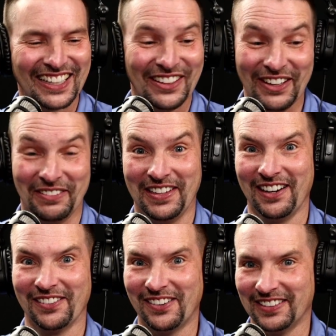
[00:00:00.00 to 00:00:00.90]
No, not
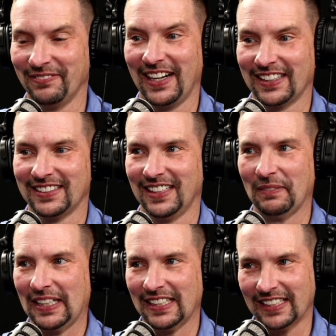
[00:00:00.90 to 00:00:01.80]
at all. In fact, I
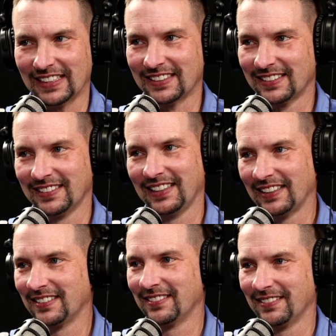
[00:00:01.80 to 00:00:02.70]
mean, that's
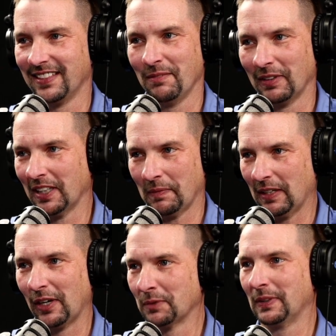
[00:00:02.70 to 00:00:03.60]
typically going to be a
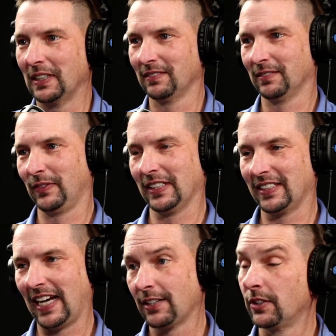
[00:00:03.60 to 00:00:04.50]
recipe for
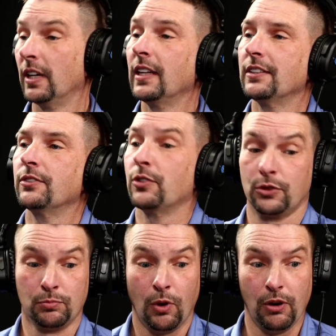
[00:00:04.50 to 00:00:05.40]
disaster, unless it's a
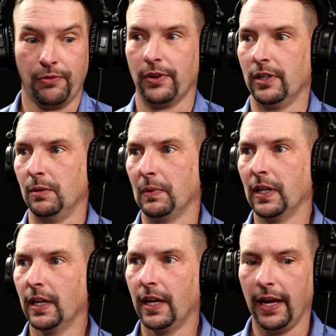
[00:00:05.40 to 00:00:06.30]
small firm
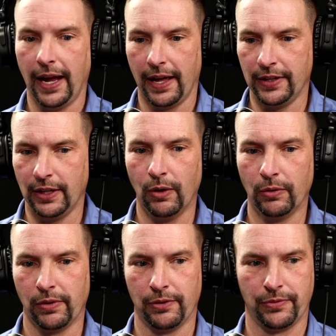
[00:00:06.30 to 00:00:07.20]
and the
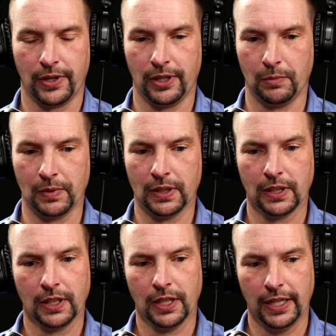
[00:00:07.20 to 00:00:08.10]
owner of the firm
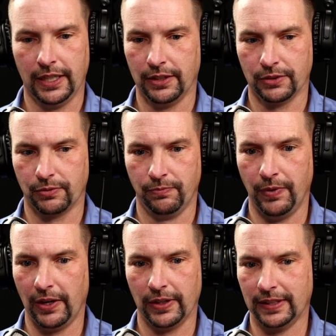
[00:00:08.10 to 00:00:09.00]
is
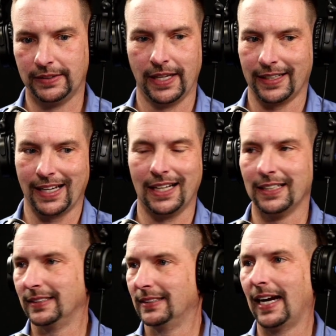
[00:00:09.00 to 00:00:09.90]
very
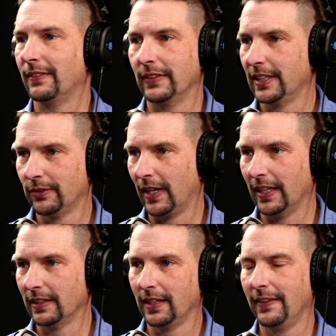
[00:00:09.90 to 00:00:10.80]
technology savvy,
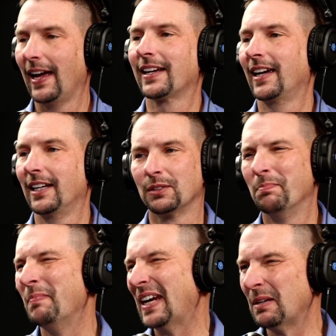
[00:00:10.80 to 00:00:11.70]
right? In that case,
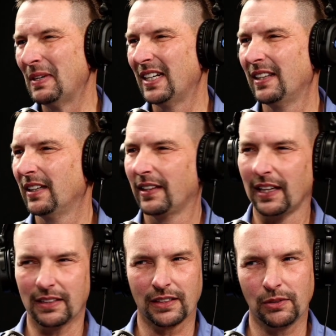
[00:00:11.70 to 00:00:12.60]
maybe
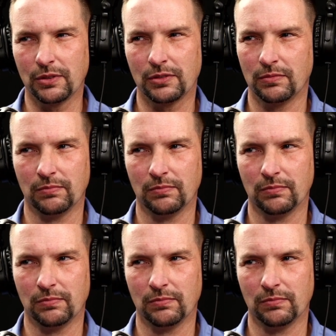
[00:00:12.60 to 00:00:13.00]
those